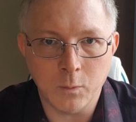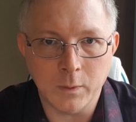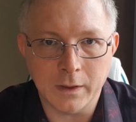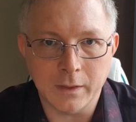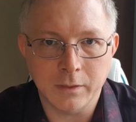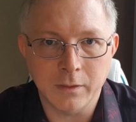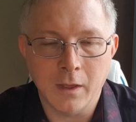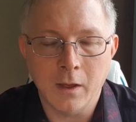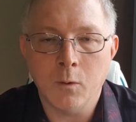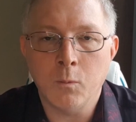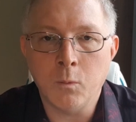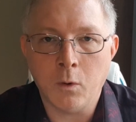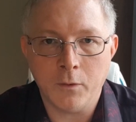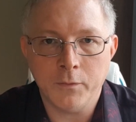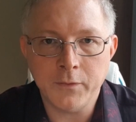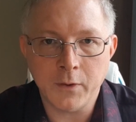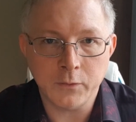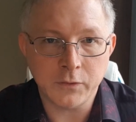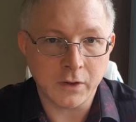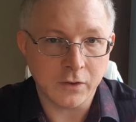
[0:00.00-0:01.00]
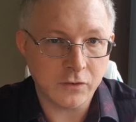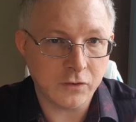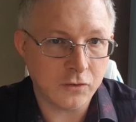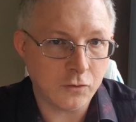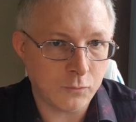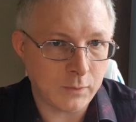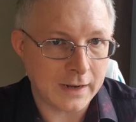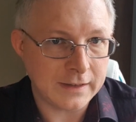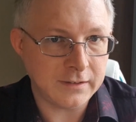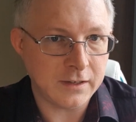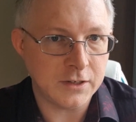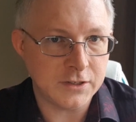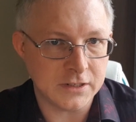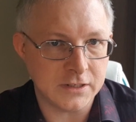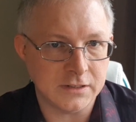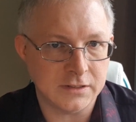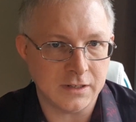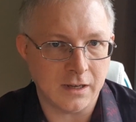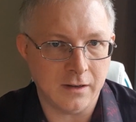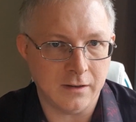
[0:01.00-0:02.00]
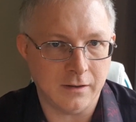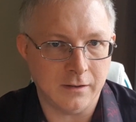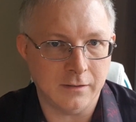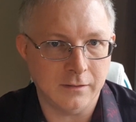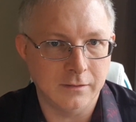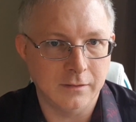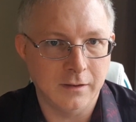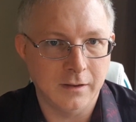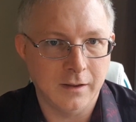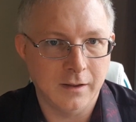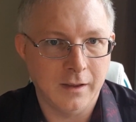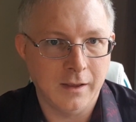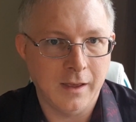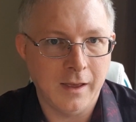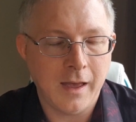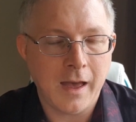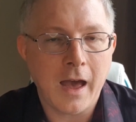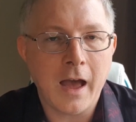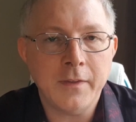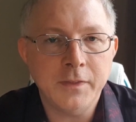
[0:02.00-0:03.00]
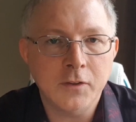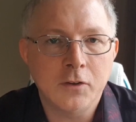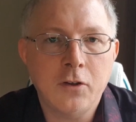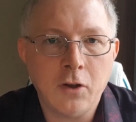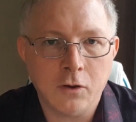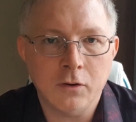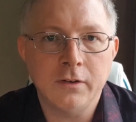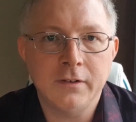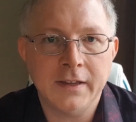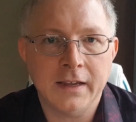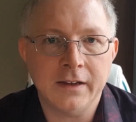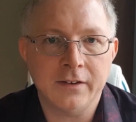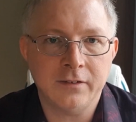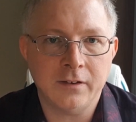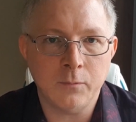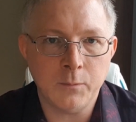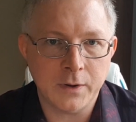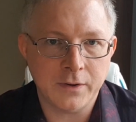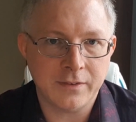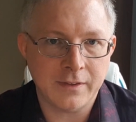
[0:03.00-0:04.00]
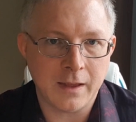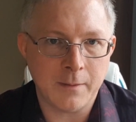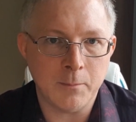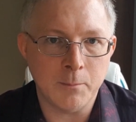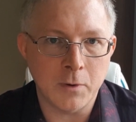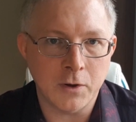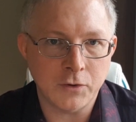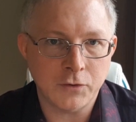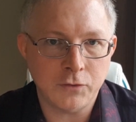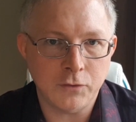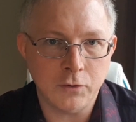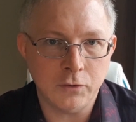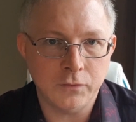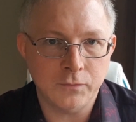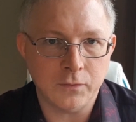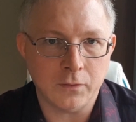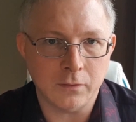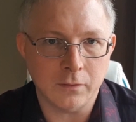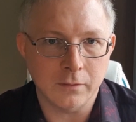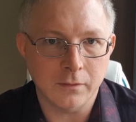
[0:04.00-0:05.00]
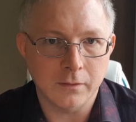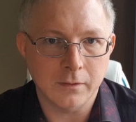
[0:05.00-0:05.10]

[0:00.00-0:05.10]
with, what those strategies are, and the context in which they're most useful.